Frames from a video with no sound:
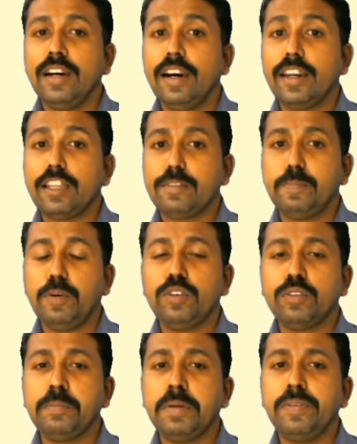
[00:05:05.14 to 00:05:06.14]

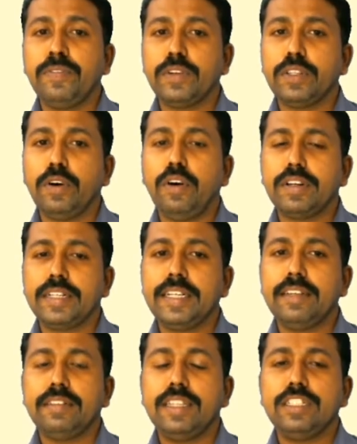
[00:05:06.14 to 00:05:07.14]
responsible for the
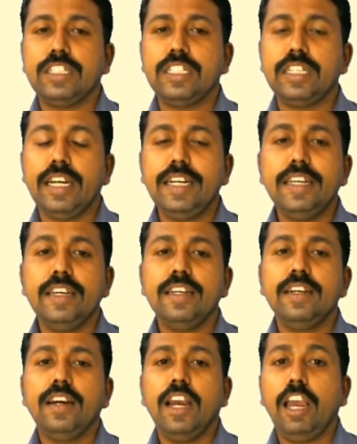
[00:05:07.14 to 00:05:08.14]
organization head,
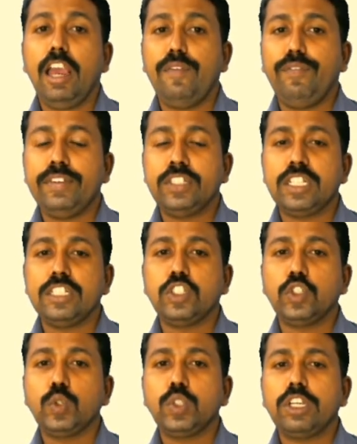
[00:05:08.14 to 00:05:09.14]

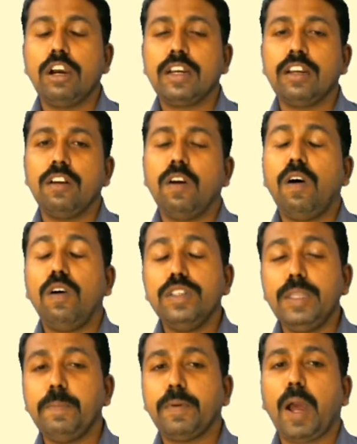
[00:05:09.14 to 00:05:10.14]
efficient to tackle all
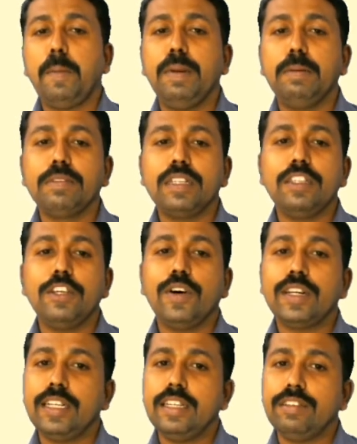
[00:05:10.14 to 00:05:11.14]
the problems in the
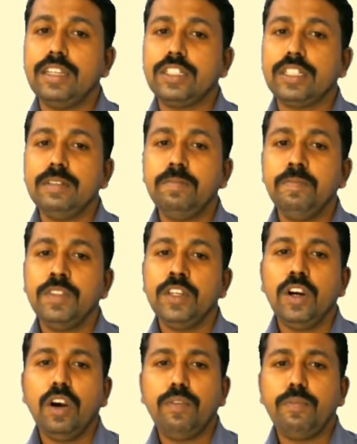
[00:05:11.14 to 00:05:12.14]
organization,
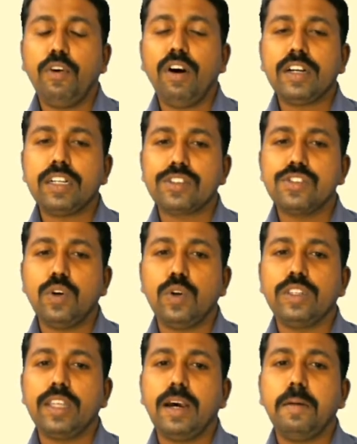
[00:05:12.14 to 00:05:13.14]
focused
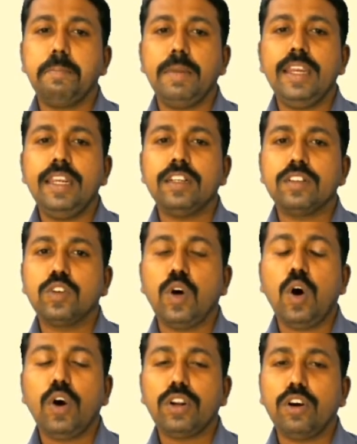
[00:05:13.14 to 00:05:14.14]
on the main
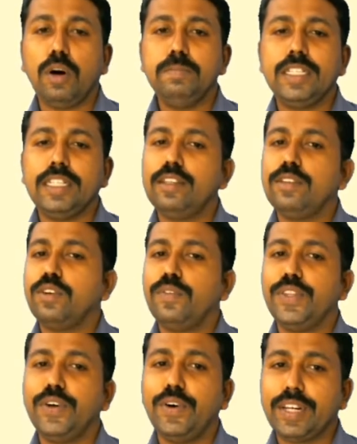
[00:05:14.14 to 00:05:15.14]
core objectives of
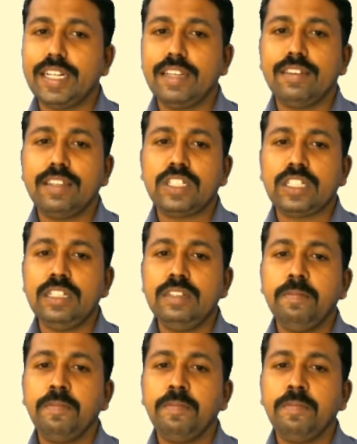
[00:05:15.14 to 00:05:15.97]
the organization,